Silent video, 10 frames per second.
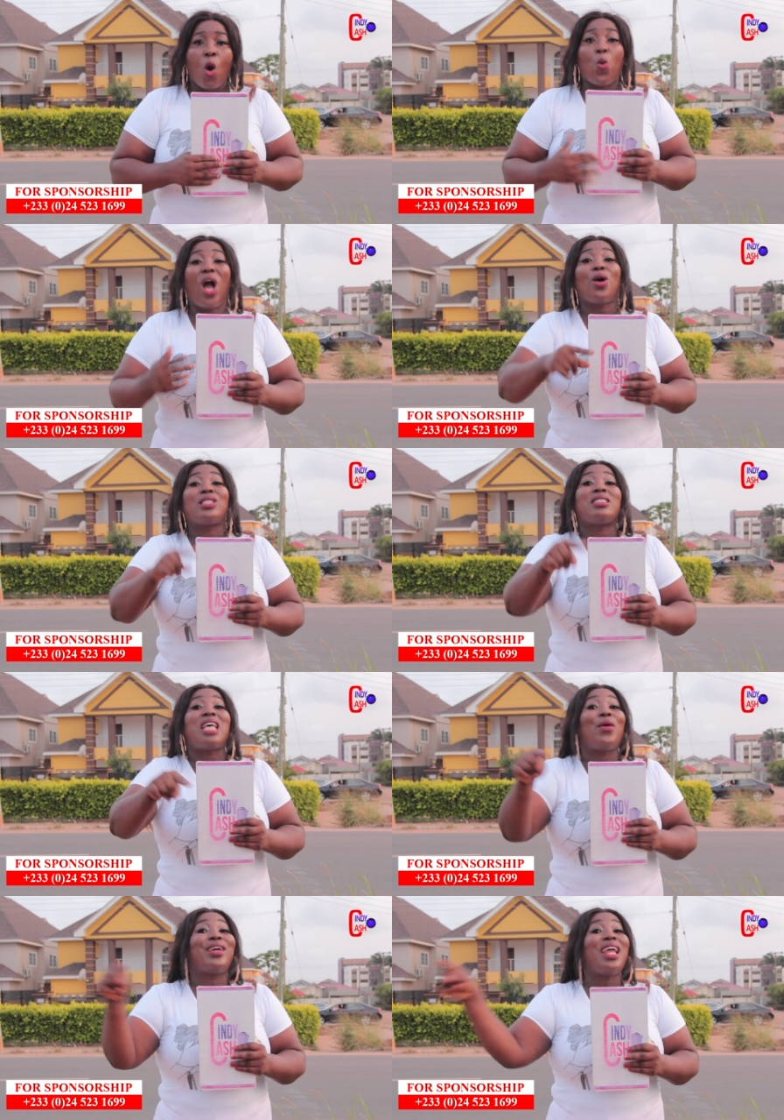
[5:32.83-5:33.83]
What was the
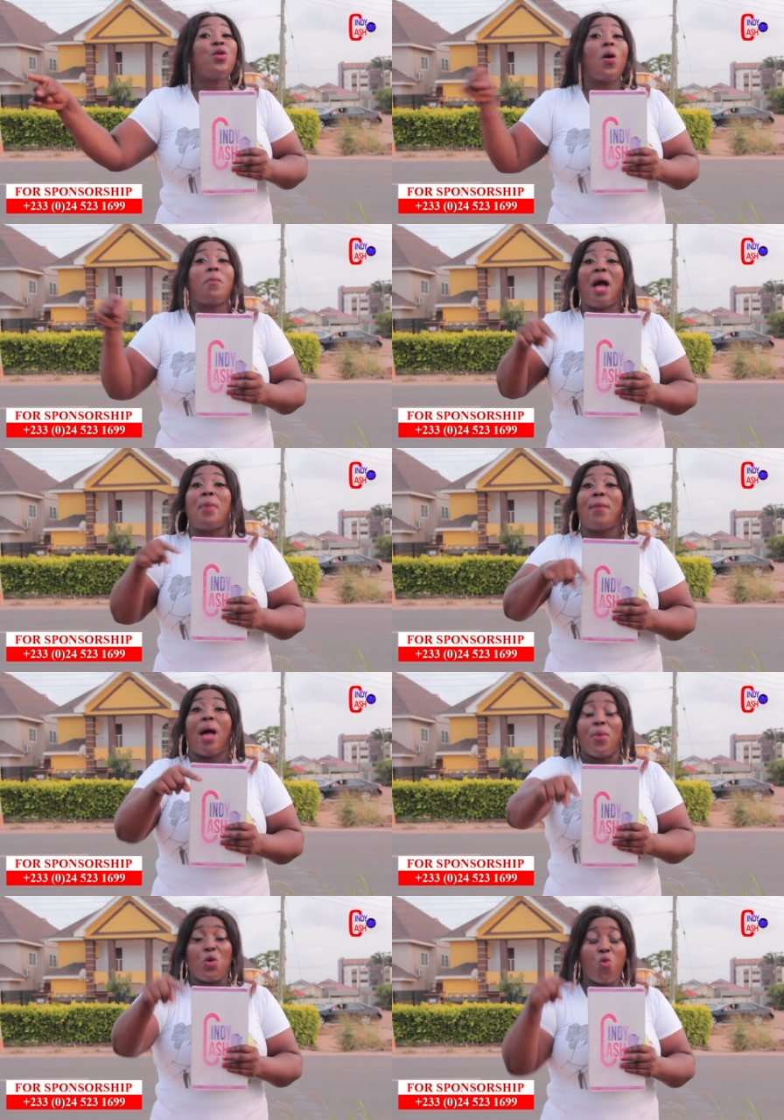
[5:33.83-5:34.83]
sound you know, my
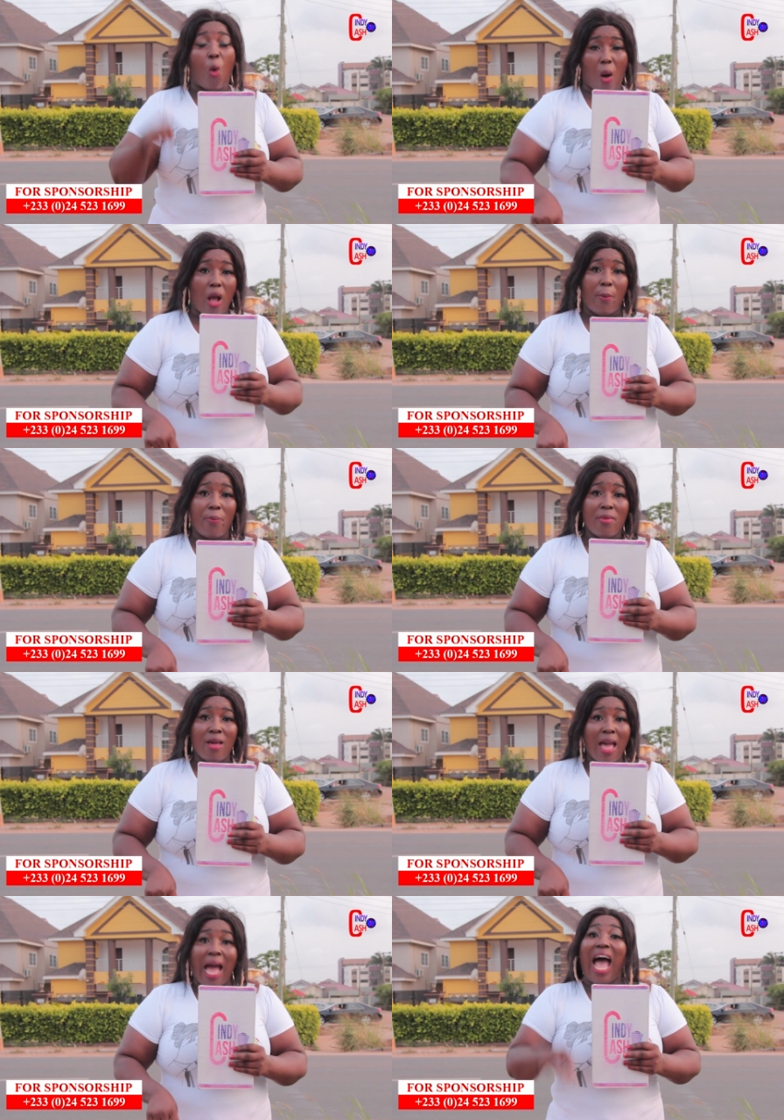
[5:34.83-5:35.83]
Baba, the war?
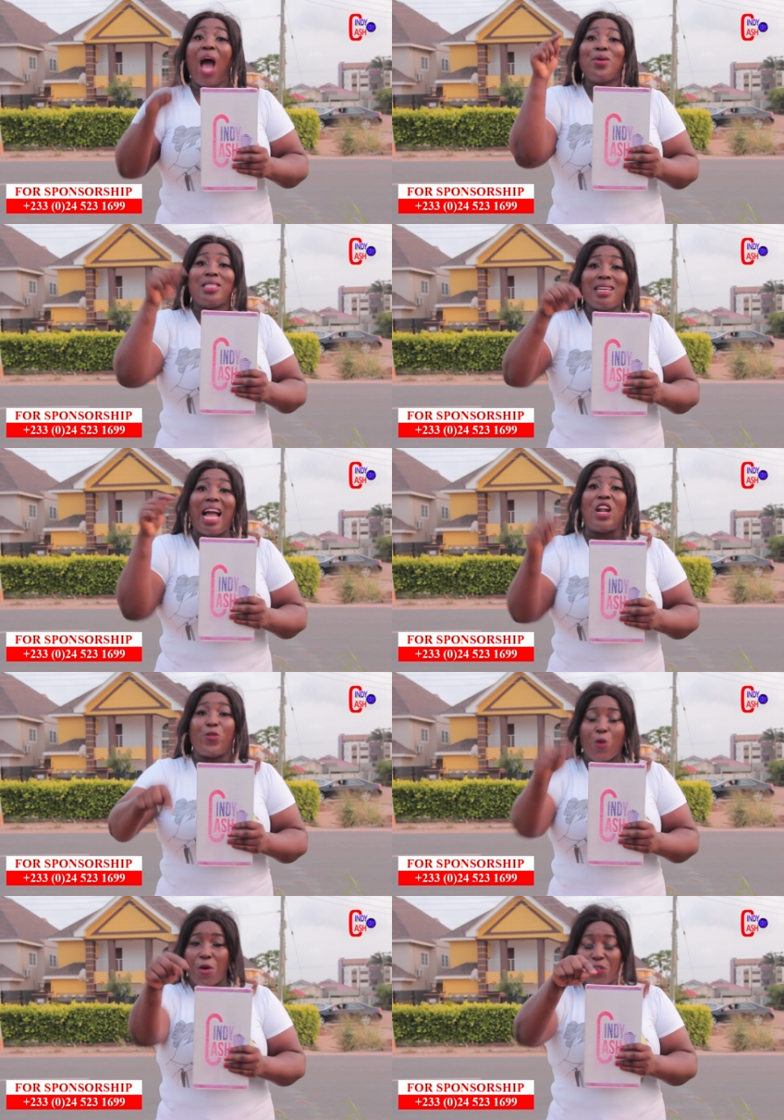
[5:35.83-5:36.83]
I was a gun
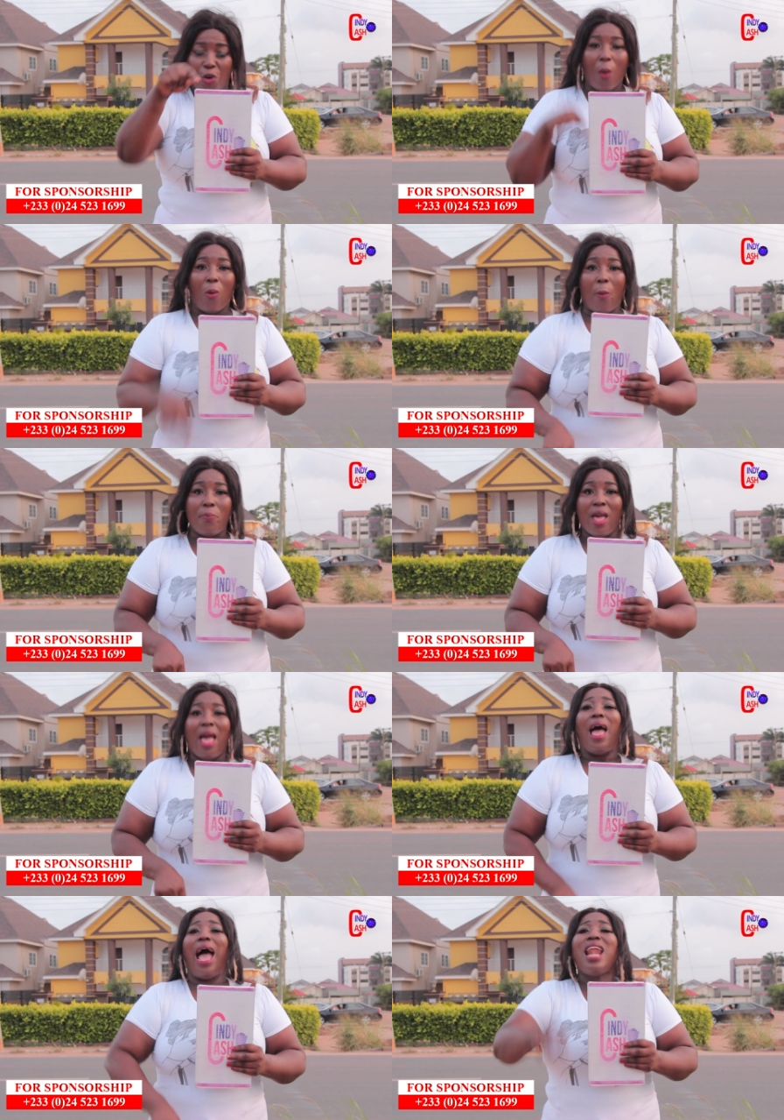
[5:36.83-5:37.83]
of one show more.
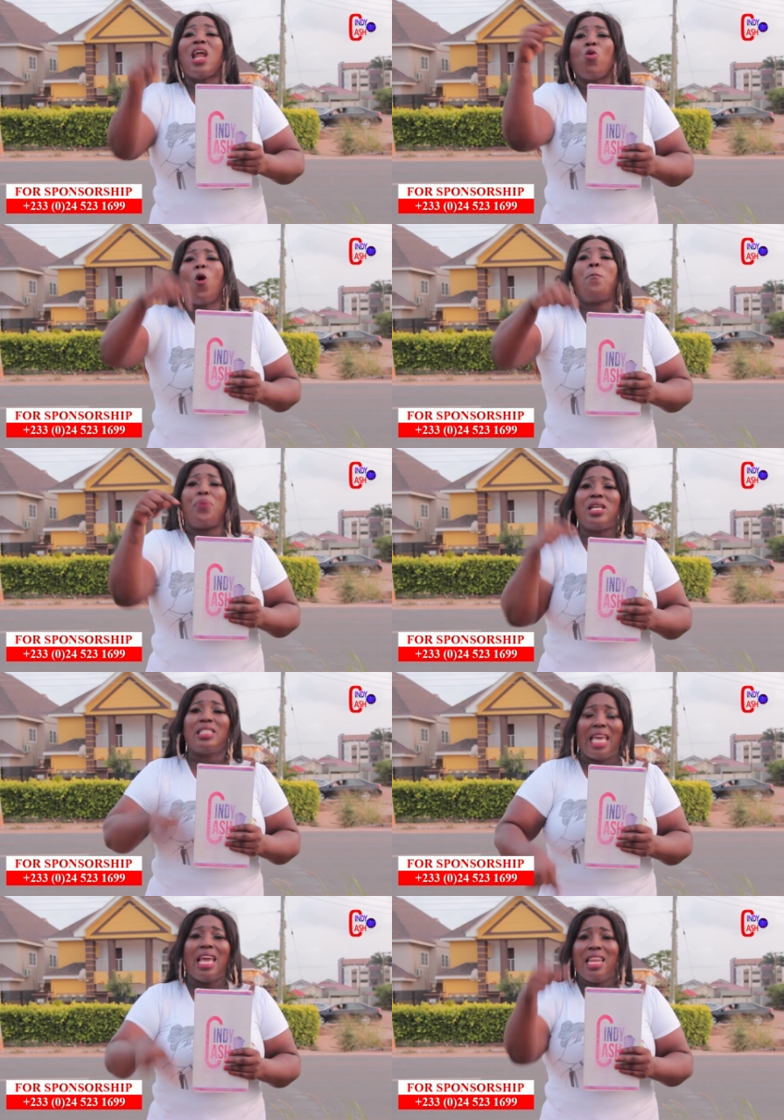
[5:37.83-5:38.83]
And I won't press
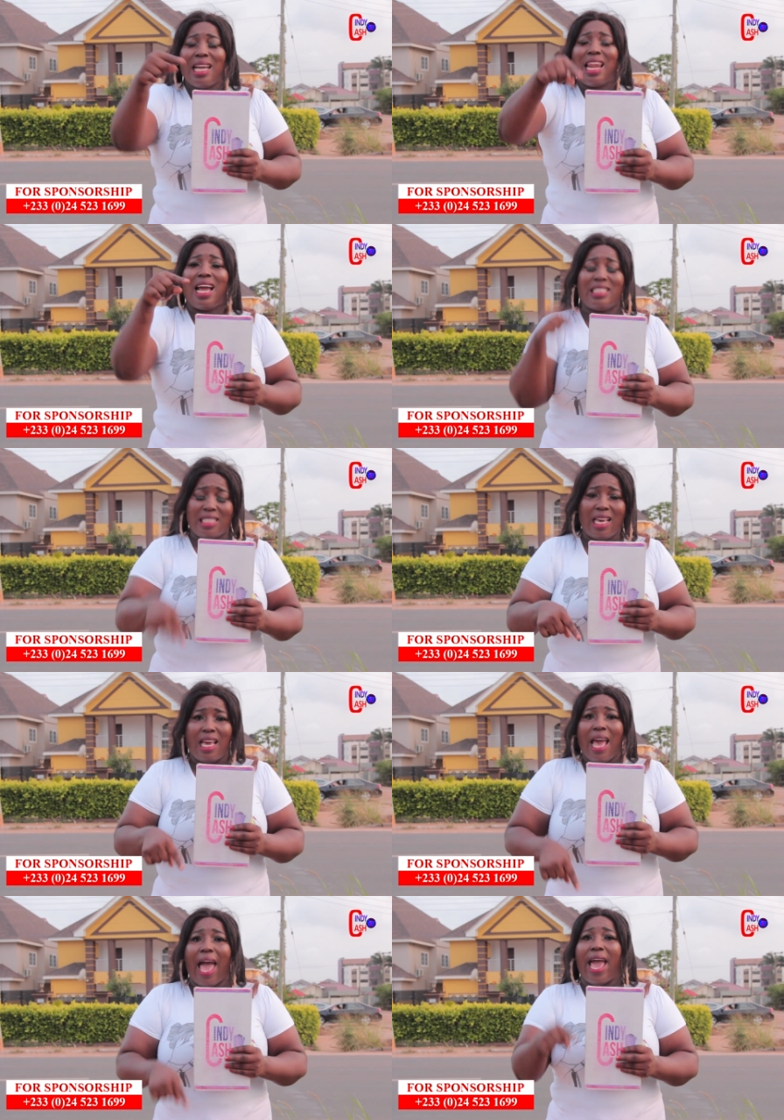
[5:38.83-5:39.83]
and legalize
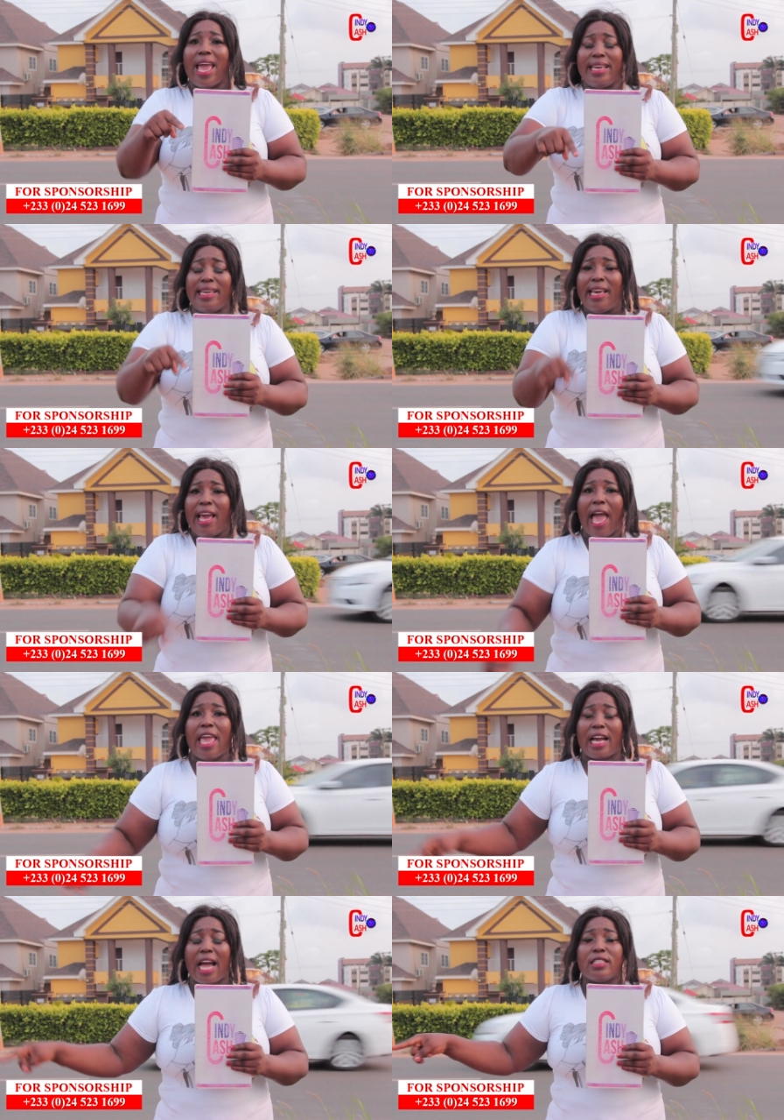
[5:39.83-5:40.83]
it, eh,
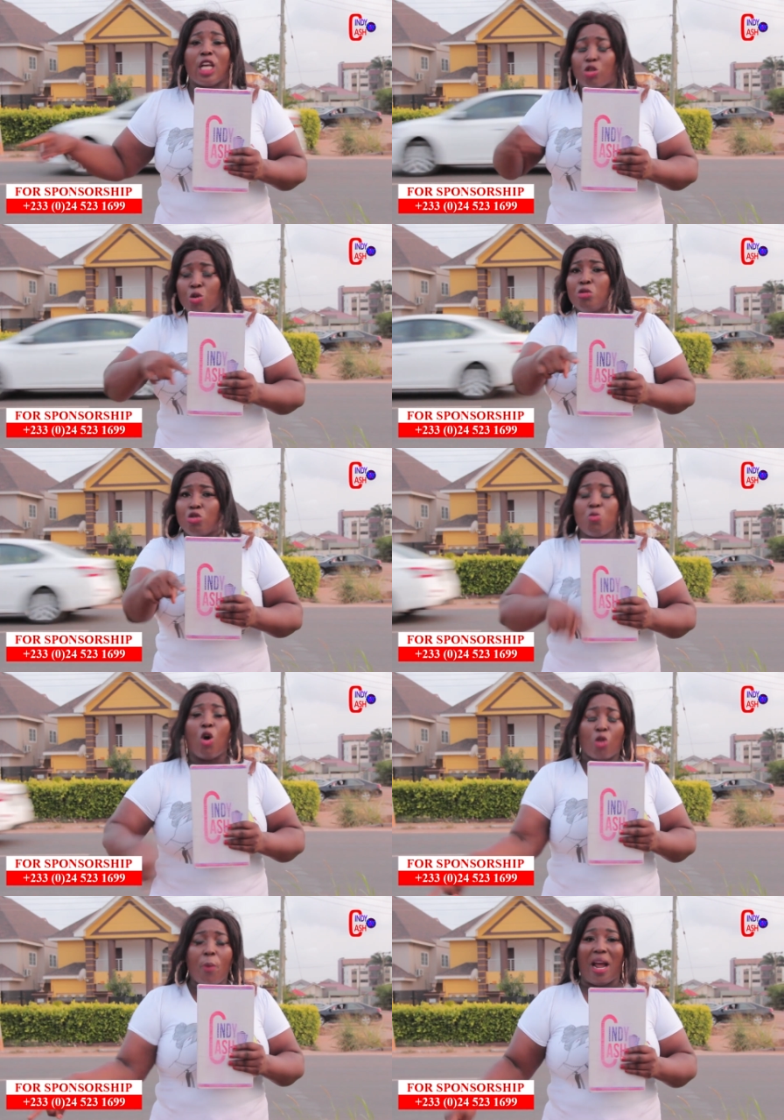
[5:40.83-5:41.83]
I can't say, Trumo,
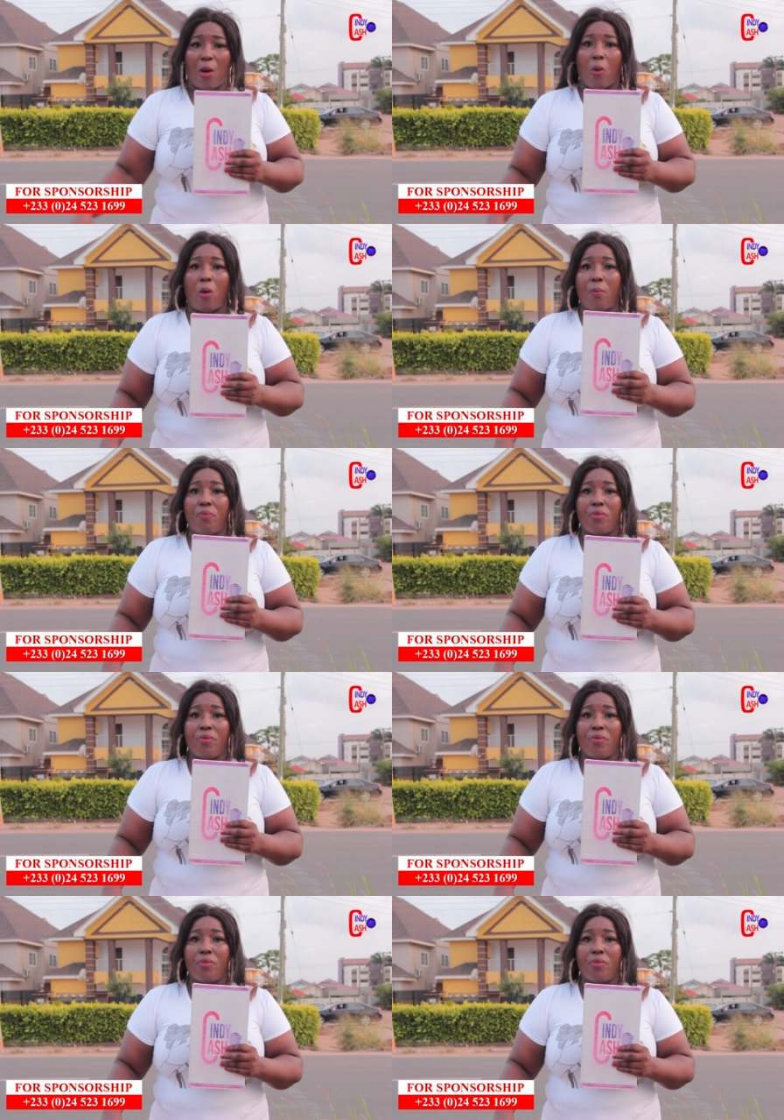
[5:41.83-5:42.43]
Trumo, Cromano.